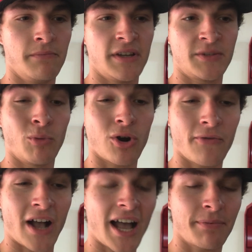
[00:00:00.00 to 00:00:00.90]
It's more
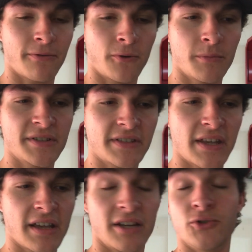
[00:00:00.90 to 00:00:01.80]
of a high performance
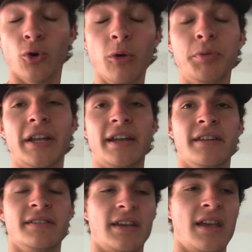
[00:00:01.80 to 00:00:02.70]
thing. A dual plane
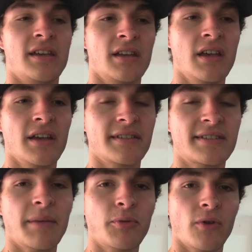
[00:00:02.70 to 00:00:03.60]
intake
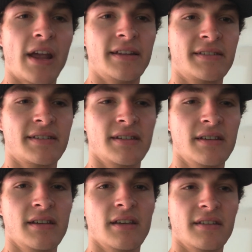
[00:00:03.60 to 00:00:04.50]
separates
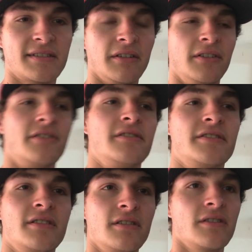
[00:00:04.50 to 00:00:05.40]

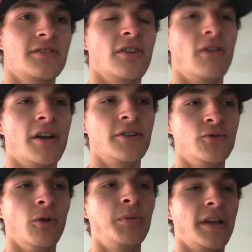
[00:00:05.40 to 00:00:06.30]
cylinders. So on a
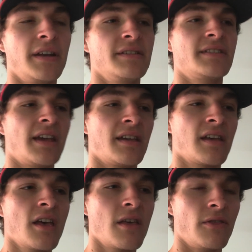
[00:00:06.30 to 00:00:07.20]
dual plane intake,
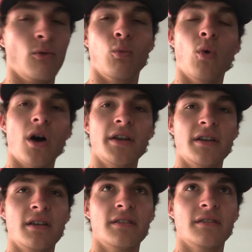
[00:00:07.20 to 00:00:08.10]

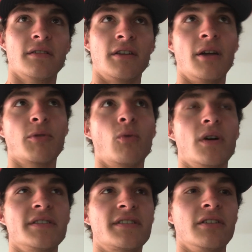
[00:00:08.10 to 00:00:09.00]
the number
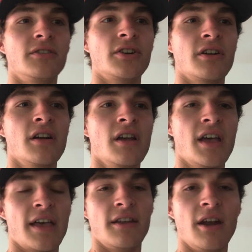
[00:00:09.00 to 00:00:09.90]
1 cylinder
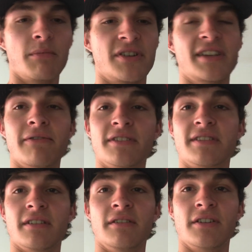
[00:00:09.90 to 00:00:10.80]
and the number 7
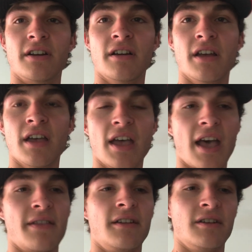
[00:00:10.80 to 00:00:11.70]
cylinder,
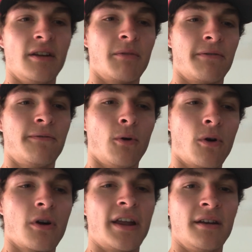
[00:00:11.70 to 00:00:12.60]
and then the number
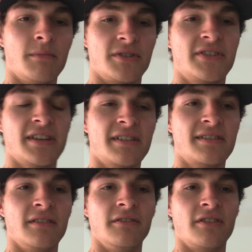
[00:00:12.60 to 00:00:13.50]
4 and number 6
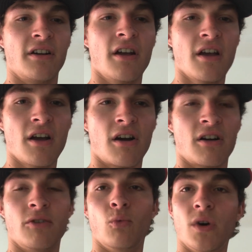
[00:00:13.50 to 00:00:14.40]
cylinder are
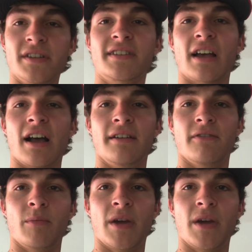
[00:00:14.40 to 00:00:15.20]
on one side of the